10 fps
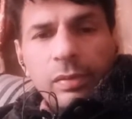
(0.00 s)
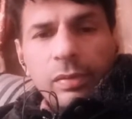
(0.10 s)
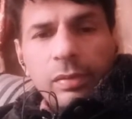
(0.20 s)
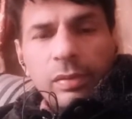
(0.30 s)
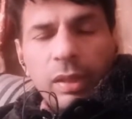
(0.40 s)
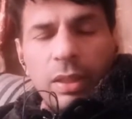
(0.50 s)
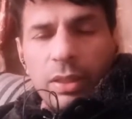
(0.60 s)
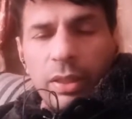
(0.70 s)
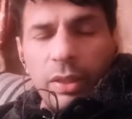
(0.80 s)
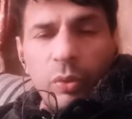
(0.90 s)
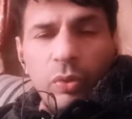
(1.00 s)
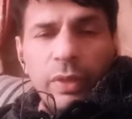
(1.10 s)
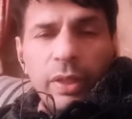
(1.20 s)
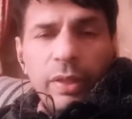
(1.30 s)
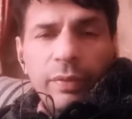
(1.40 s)
I said, do
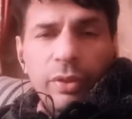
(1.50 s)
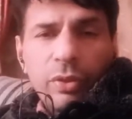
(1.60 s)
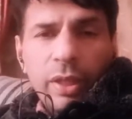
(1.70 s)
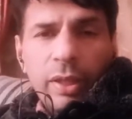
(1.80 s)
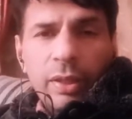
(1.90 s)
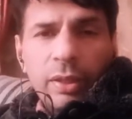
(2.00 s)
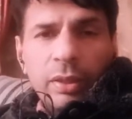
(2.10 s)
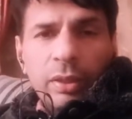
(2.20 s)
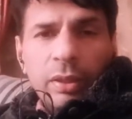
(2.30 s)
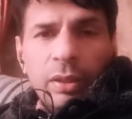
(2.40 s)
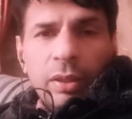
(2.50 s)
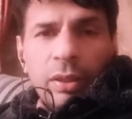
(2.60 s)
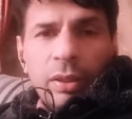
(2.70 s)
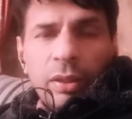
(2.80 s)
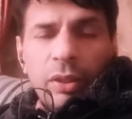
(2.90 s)
whatever you like.
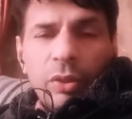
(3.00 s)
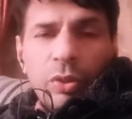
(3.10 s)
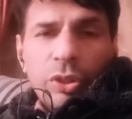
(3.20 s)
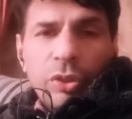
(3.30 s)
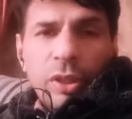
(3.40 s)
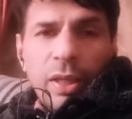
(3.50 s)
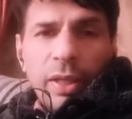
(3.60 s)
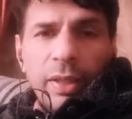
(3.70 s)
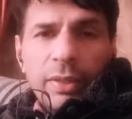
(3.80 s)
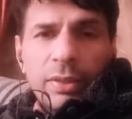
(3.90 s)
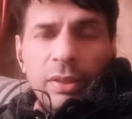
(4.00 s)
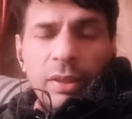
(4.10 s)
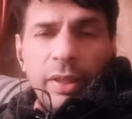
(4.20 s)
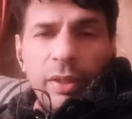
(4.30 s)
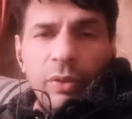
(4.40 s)
Don't utilize that
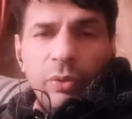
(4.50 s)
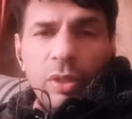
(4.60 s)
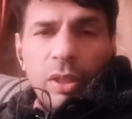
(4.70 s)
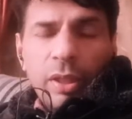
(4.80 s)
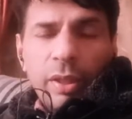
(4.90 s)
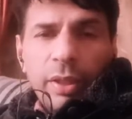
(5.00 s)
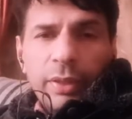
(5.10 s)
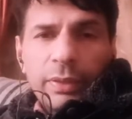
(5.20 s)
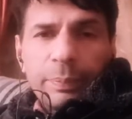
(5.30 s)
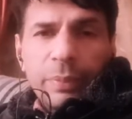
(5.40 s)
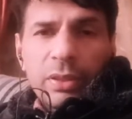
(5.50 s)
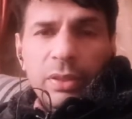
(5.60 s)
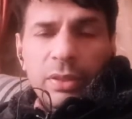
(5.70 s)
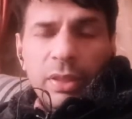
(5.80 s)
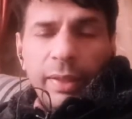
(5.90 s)
old age person's
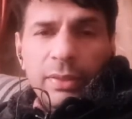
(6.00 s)
eyes.